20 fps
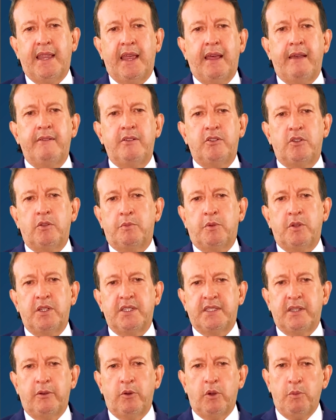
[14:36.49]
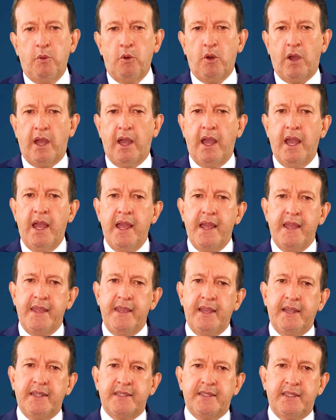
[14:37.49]
And this is a patient who wore a
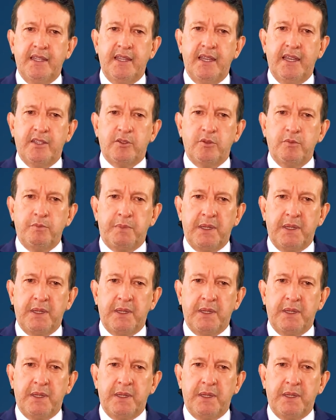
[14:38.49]
contact lens.